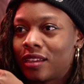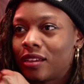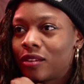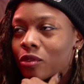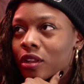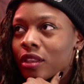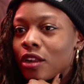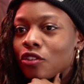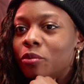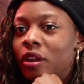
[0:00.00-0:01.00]
uh, one of the
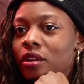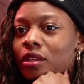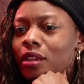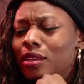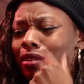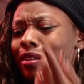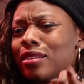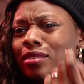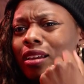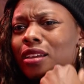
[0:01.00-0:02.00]
actors in Parasite. He's like, "Can you
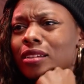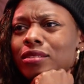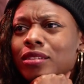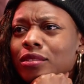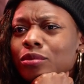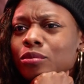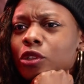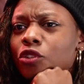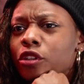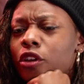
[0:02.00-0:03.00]
ask uh,
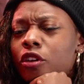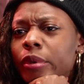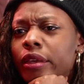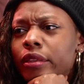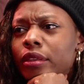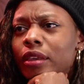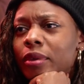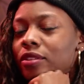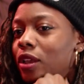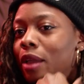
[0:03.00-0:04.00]
bummed know about
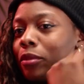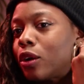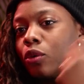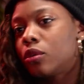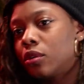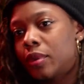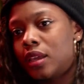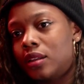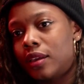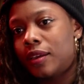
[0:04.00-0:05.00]
him. I was like, I'm not cool, man.